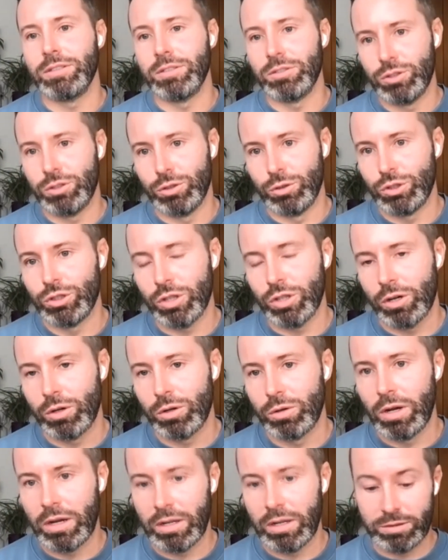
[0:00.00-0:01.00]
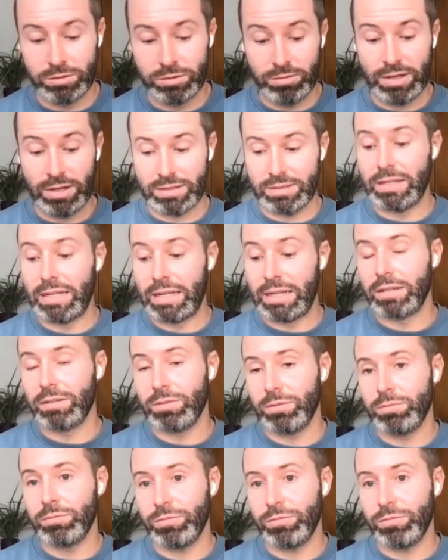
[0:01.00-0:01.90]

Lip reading: that do show a direct link